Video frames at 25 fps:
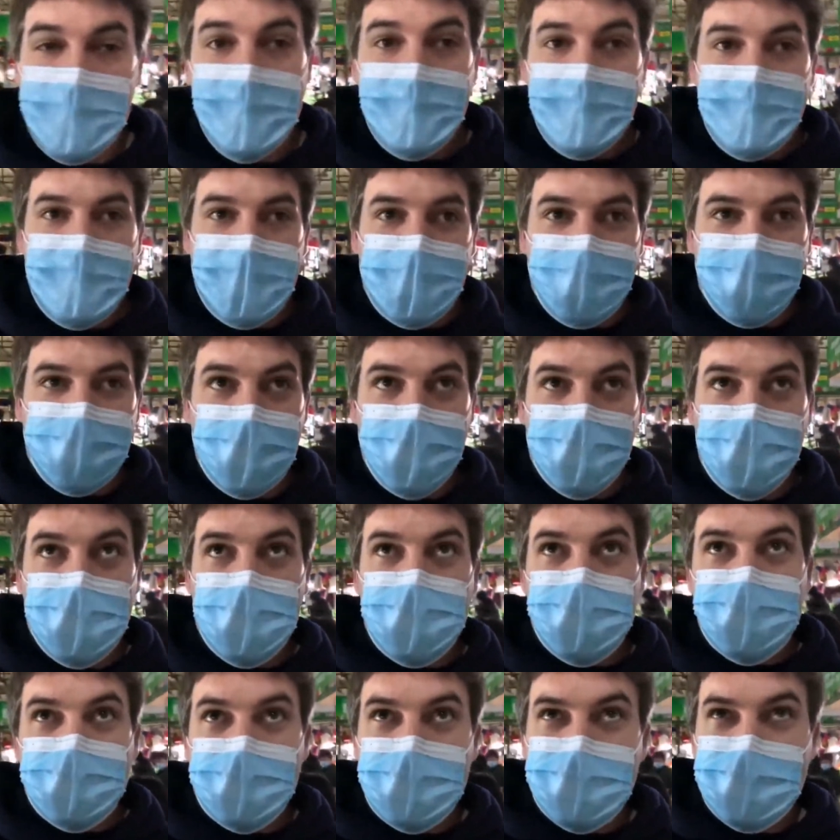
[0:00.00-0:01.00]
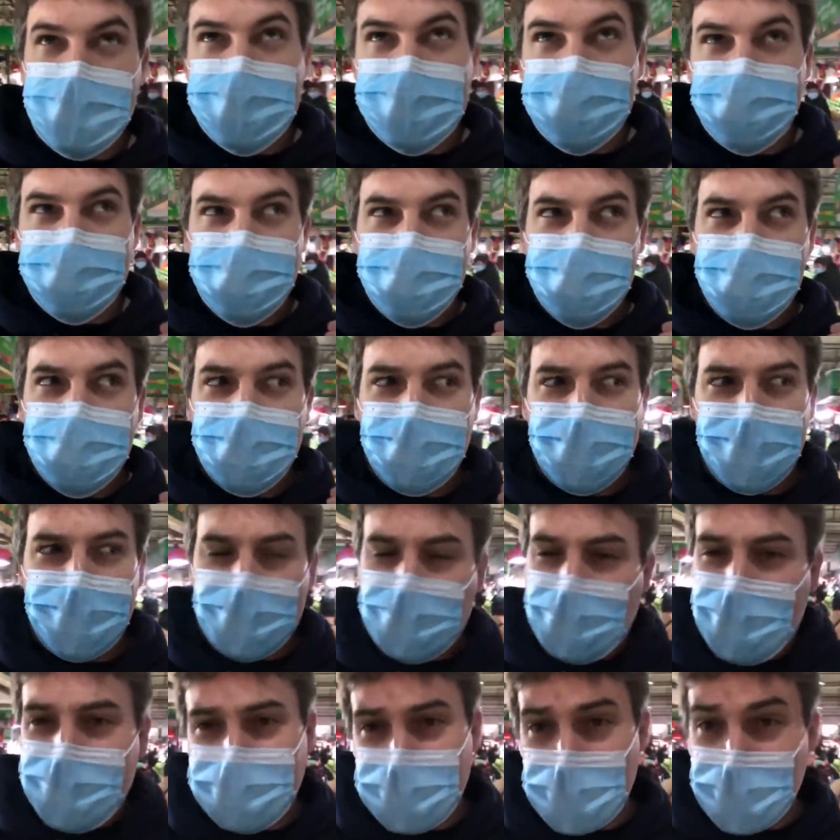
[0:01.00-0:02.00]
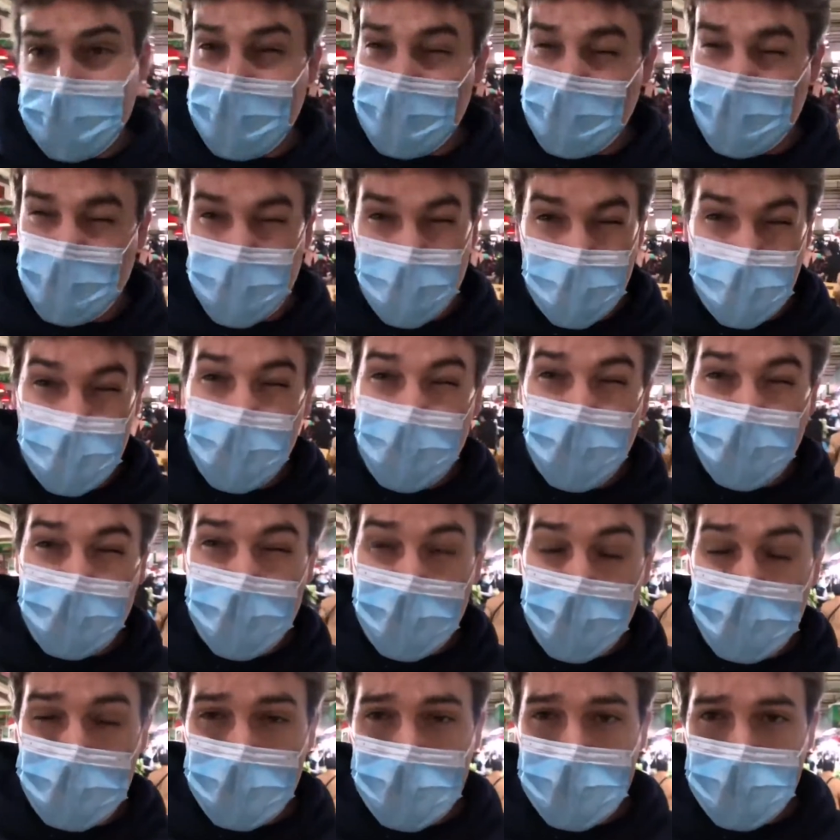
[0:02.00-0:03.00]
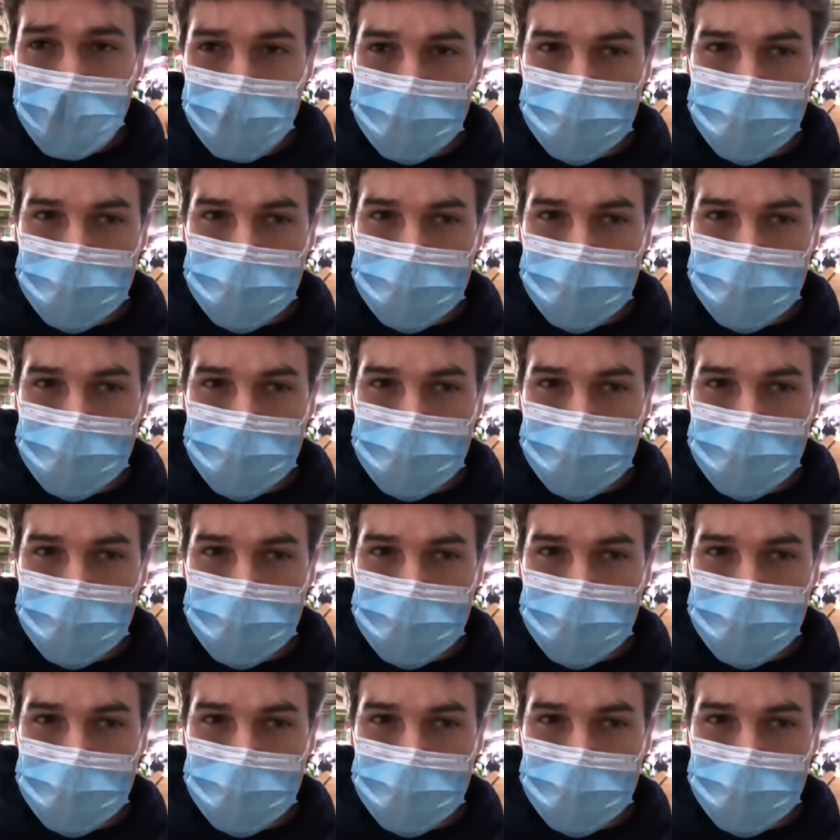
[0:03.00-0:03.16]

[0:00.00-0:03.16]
If you go to like a wet market in Hong Kong nowadays,